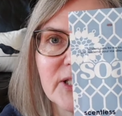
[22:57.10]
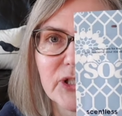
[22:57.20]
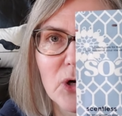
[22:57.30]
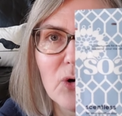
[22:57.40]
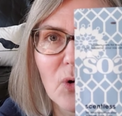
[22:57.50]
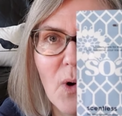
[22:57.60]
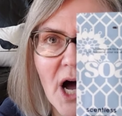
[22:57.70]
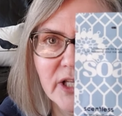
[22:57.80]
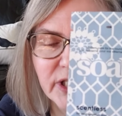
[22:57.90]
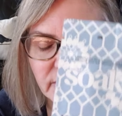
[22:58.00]
soak
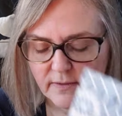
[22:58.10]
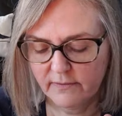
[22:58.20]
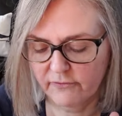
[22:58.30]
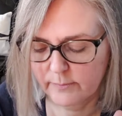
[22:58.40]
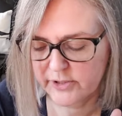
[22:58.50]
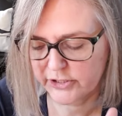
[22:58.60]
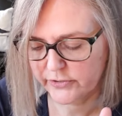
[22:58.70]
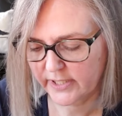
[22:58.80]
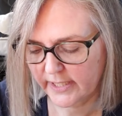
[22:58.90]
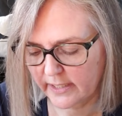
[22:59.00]
wash from
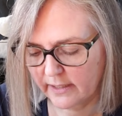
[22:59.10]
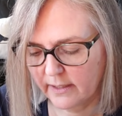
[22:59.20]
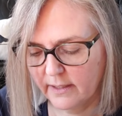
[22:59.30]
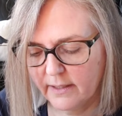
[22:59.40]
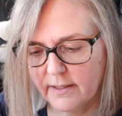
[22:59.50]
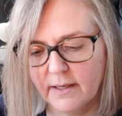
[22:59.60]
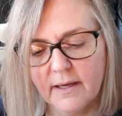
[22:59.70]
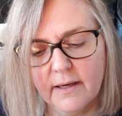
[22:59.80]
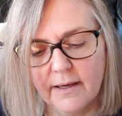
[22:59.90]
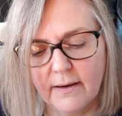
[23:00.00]
Judy.
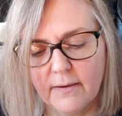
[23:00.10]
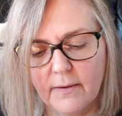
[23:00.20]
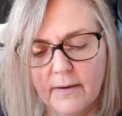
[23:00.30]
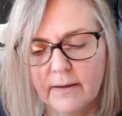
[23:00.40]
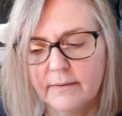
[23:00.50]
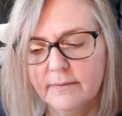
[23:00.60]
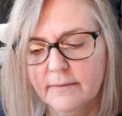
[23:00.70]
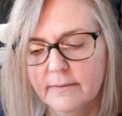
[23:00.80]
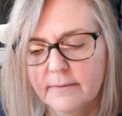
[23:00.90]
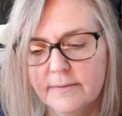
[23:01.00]
Aw,
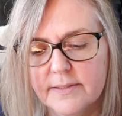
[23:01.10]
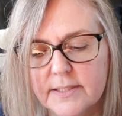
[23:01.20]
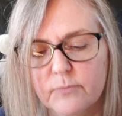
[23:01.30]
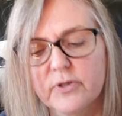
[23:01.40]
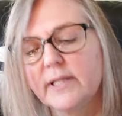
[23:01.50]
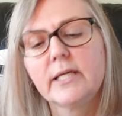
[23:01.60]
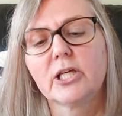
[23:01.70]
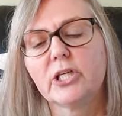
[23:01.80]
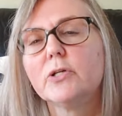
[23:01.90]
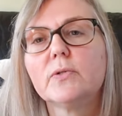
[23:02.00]
some really
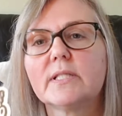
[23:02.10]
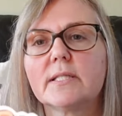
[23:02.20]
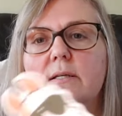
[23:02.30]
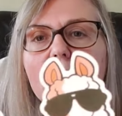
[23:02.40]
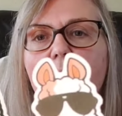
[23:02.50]
cute